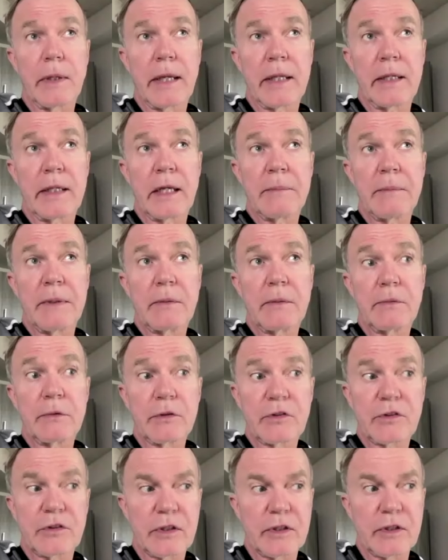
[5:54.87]
And I mean,
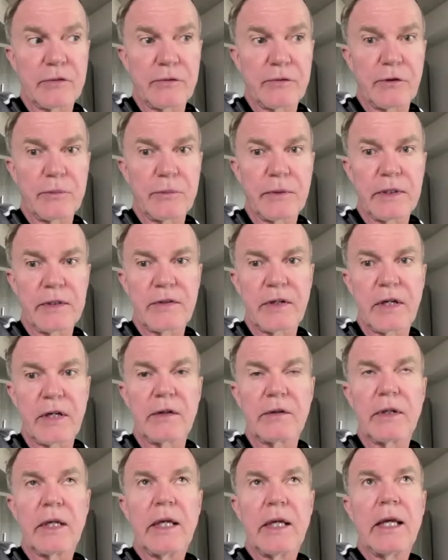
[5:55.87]
we're still a few months
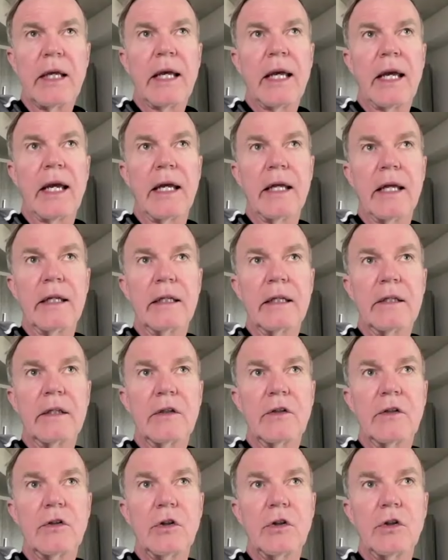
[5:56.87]
out,
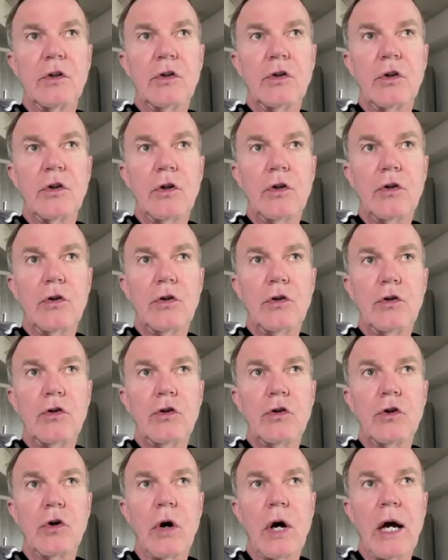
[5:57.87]
and
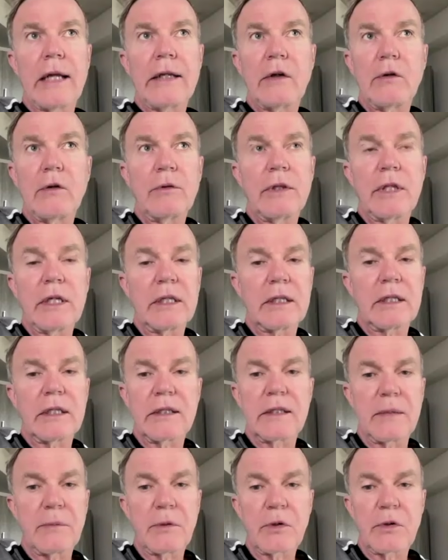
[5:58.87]
you know, I don't think the
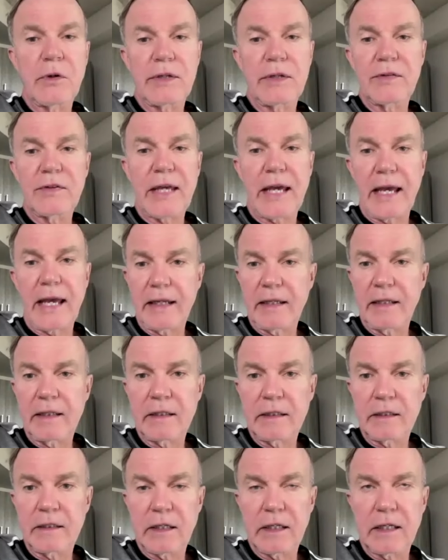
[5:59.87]
Democrats
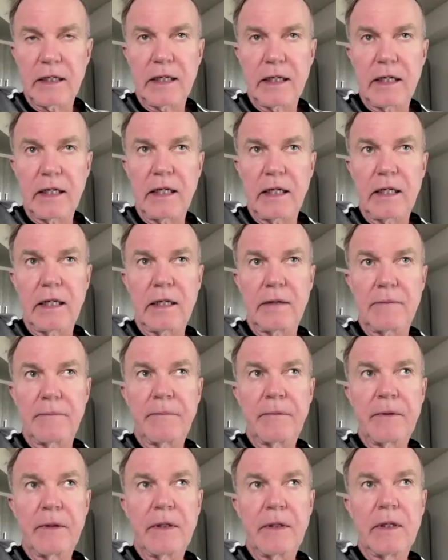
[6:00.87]
can, you
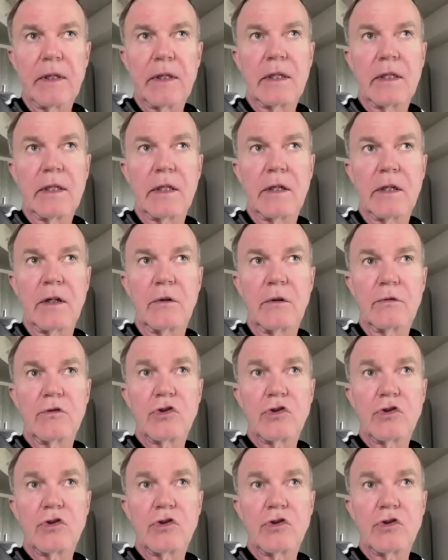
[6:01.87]
know,